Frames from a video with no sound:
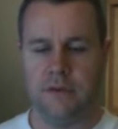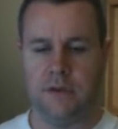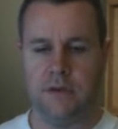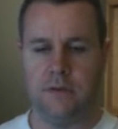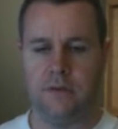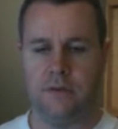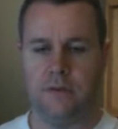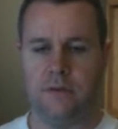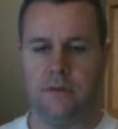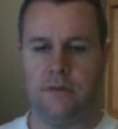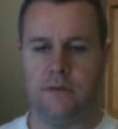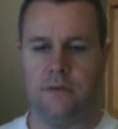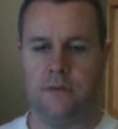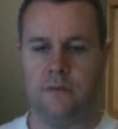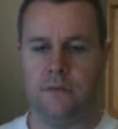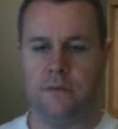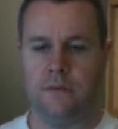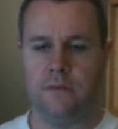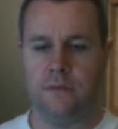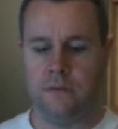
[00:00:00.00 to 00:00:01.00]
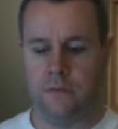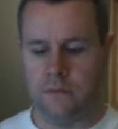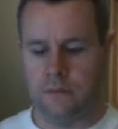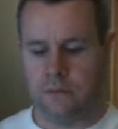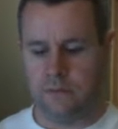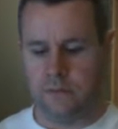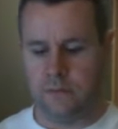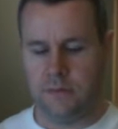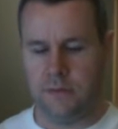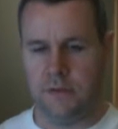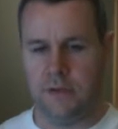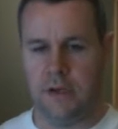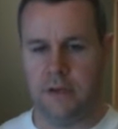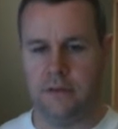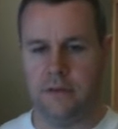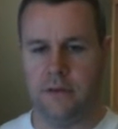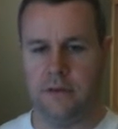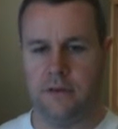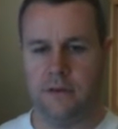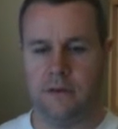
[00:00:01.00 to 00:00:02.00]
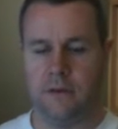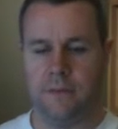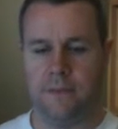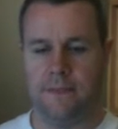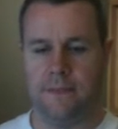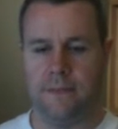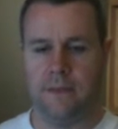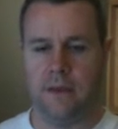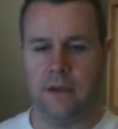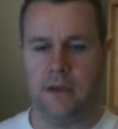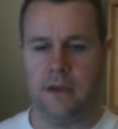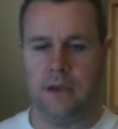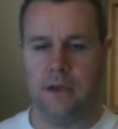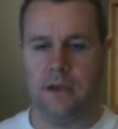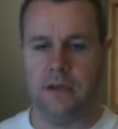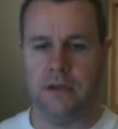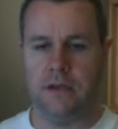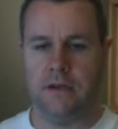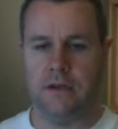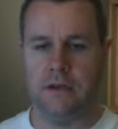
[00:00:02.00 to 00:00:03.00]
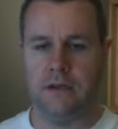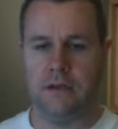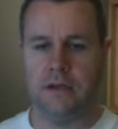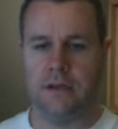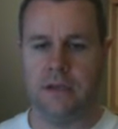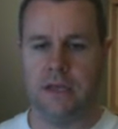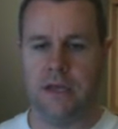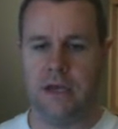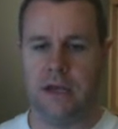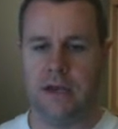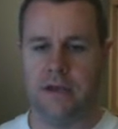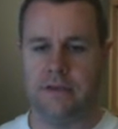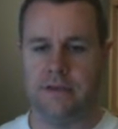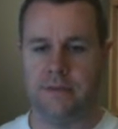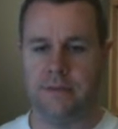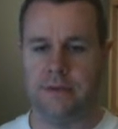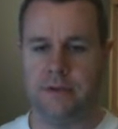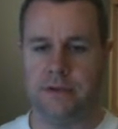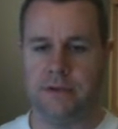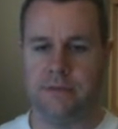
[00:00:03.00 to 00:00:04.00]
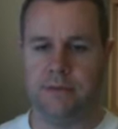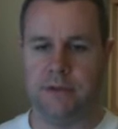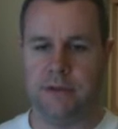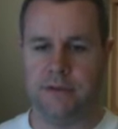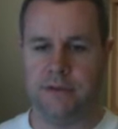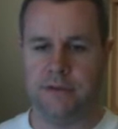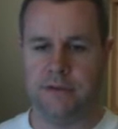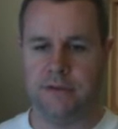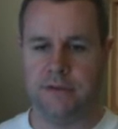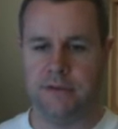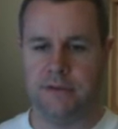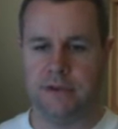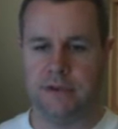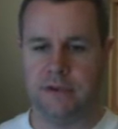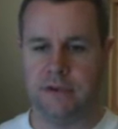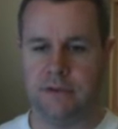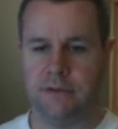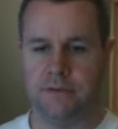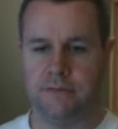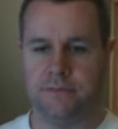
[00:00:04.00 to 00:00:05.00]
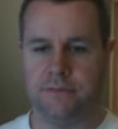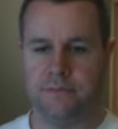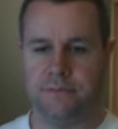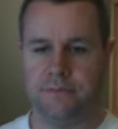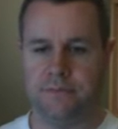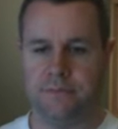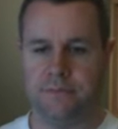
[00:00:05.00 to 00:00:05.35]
is equal to nothing. And a class, I'm going to explain this in a second.